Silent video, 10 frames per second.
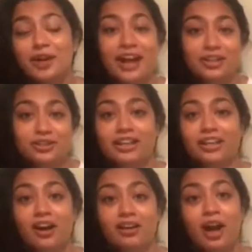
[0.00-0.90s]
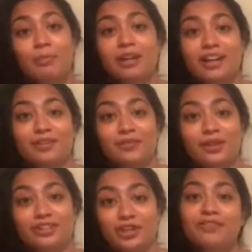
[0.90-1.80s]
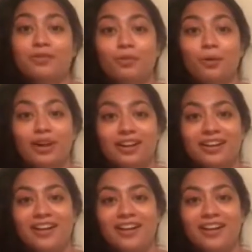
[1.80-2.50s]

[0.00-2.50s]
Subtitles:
I actually got nominated for a Jeff Award.